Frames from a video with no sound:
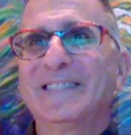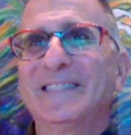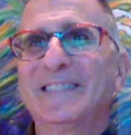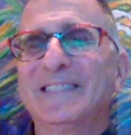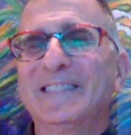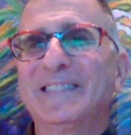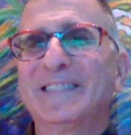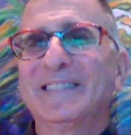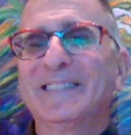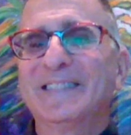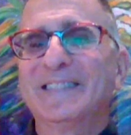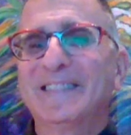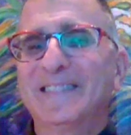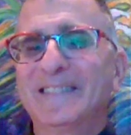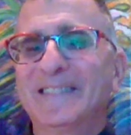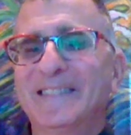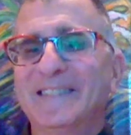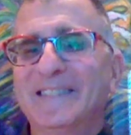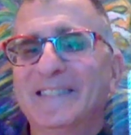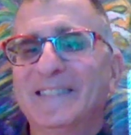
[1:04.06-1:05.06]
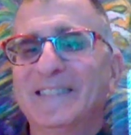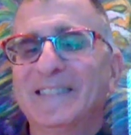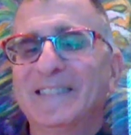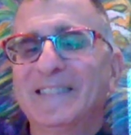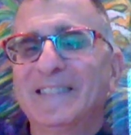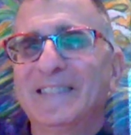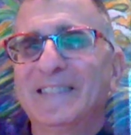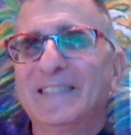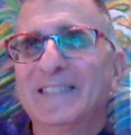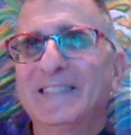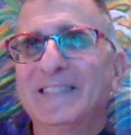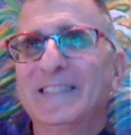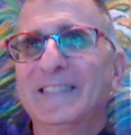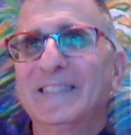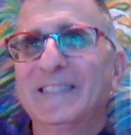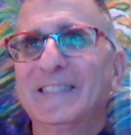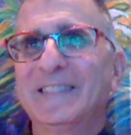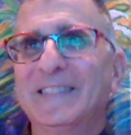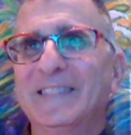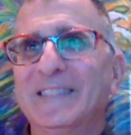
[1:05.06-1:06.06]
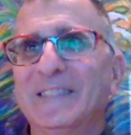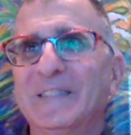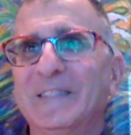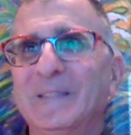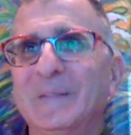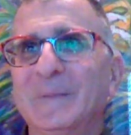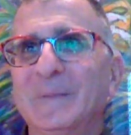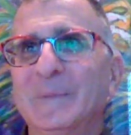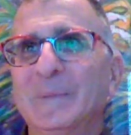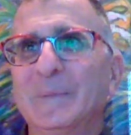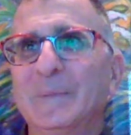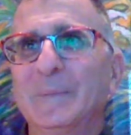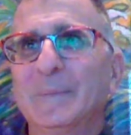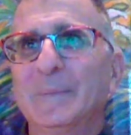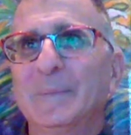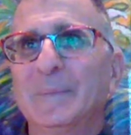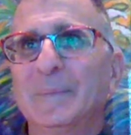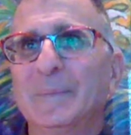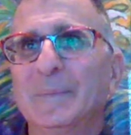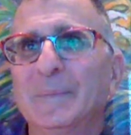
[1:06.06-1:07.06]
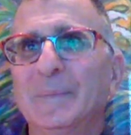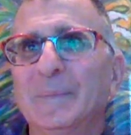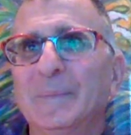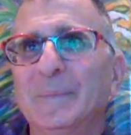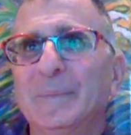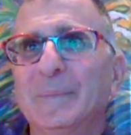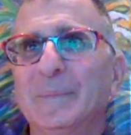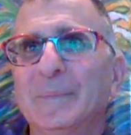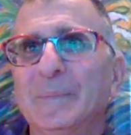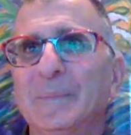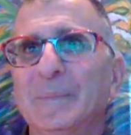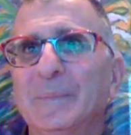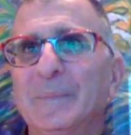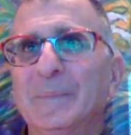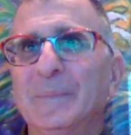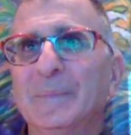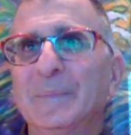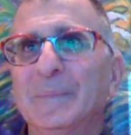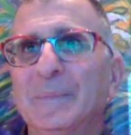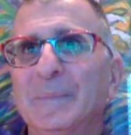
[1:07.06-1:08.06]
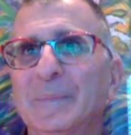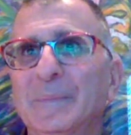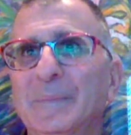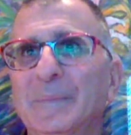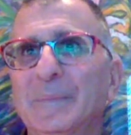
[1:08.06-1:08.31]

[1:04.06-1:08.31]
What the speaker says: [no speech]